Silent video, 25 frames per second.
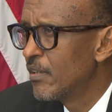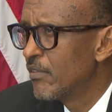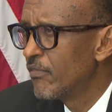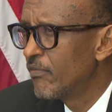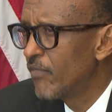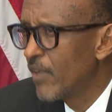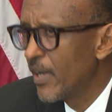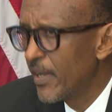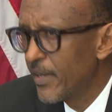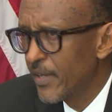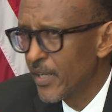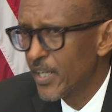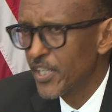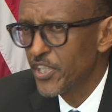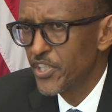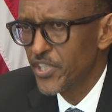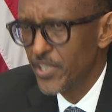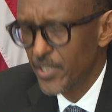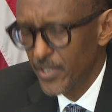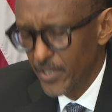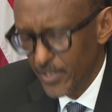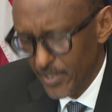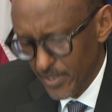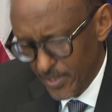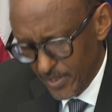
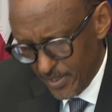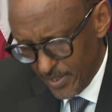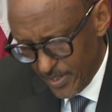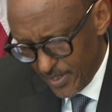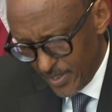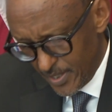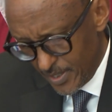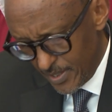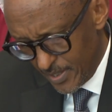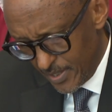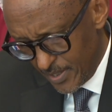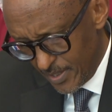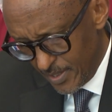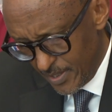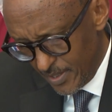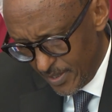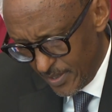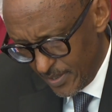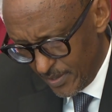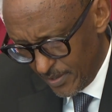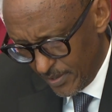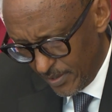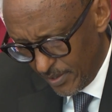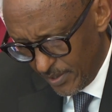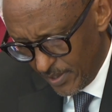financially
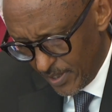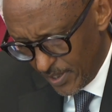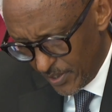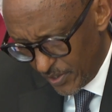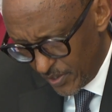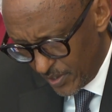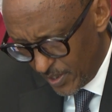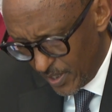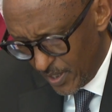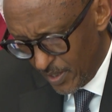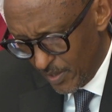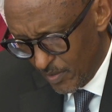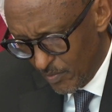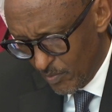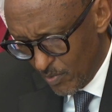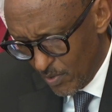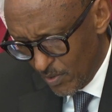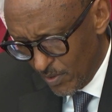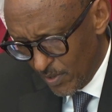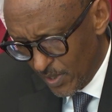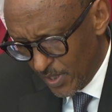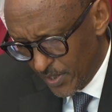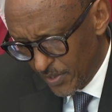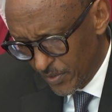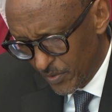
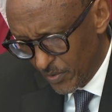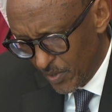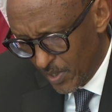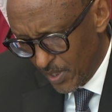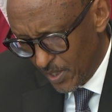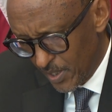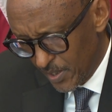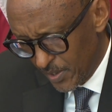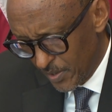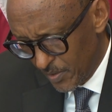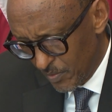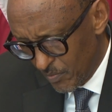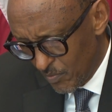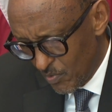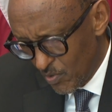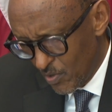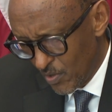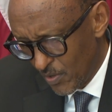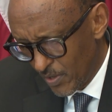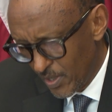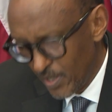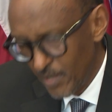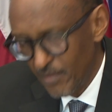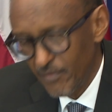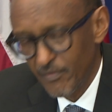sustainable as well as
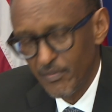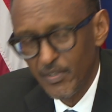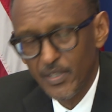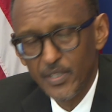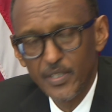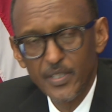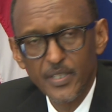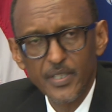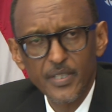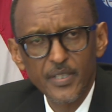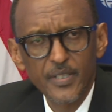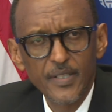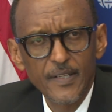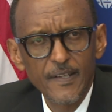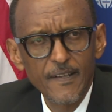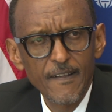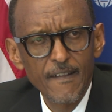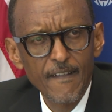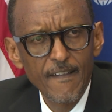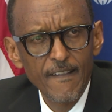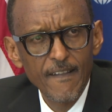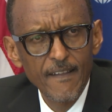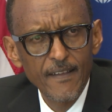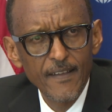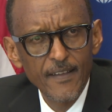more relevant
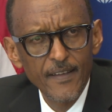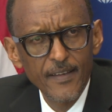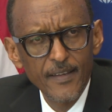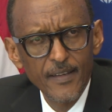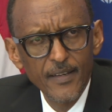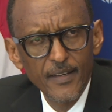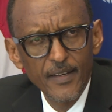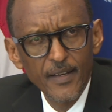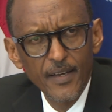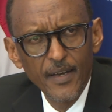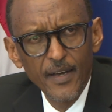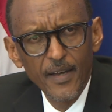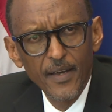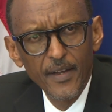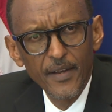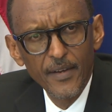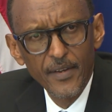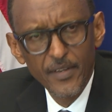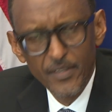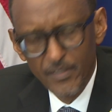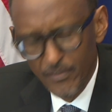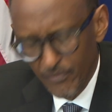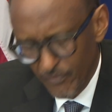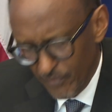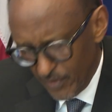
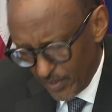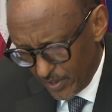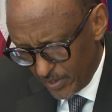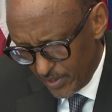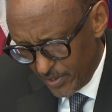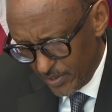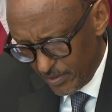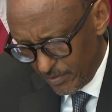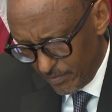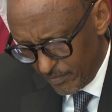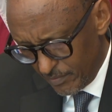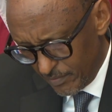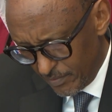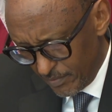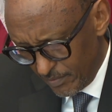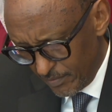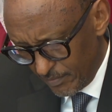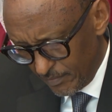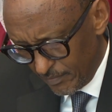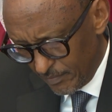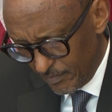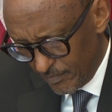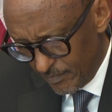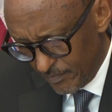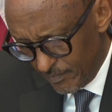and effective.
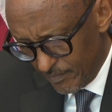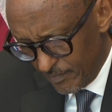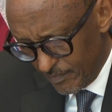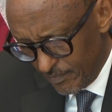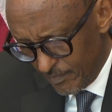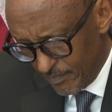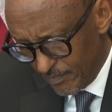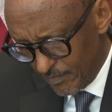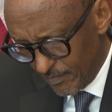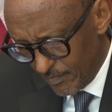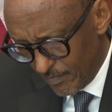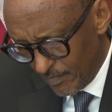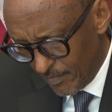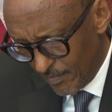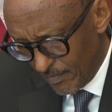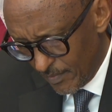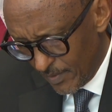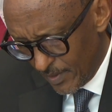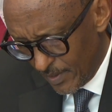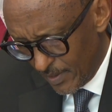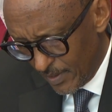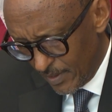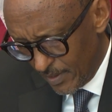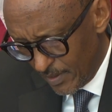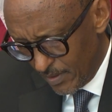
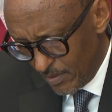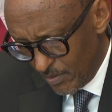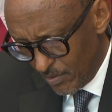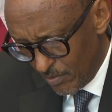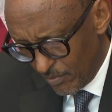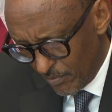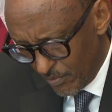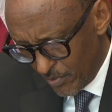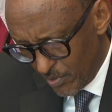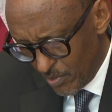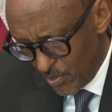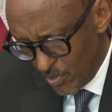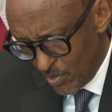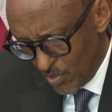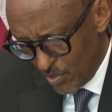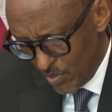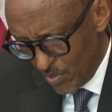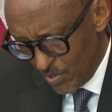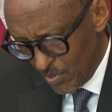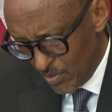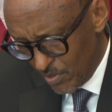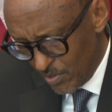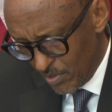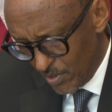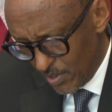
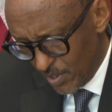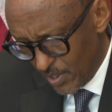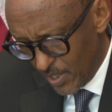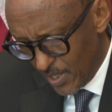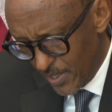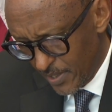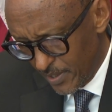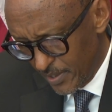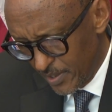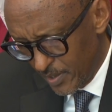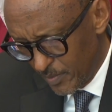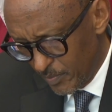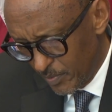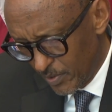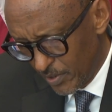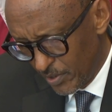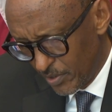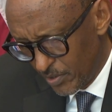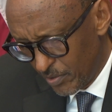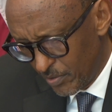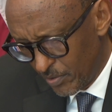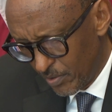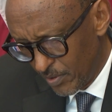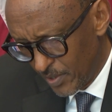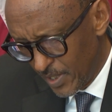Although current
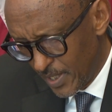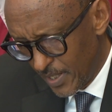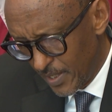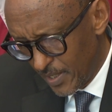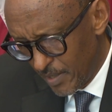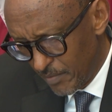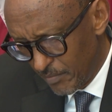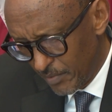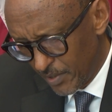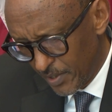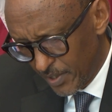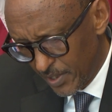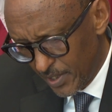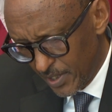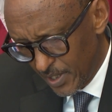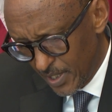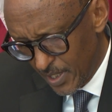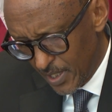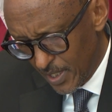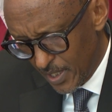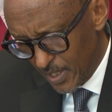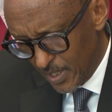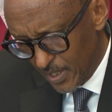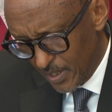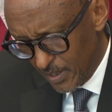political dynamics
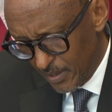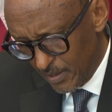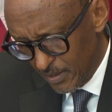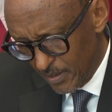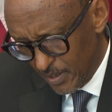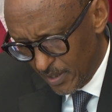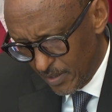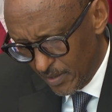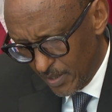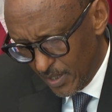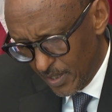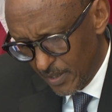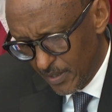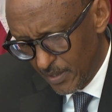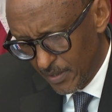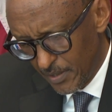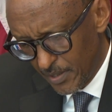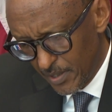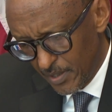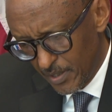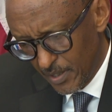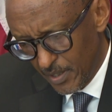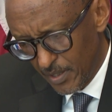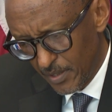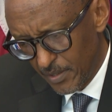here in the United
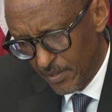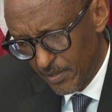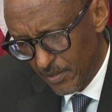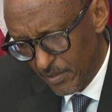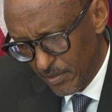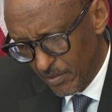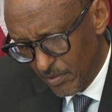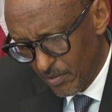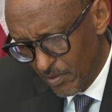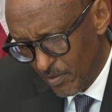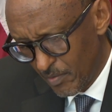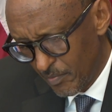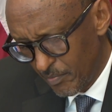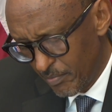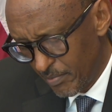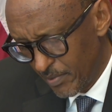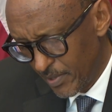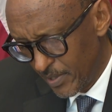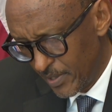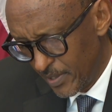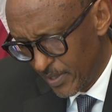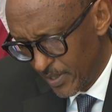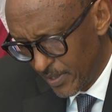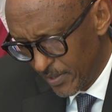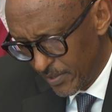States, Europe,
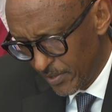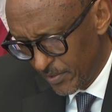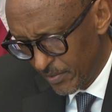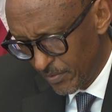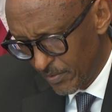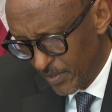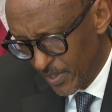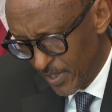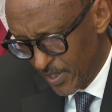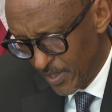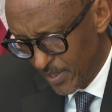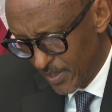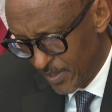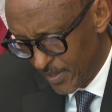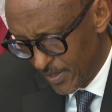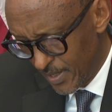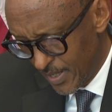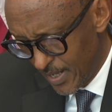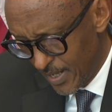and elsewhere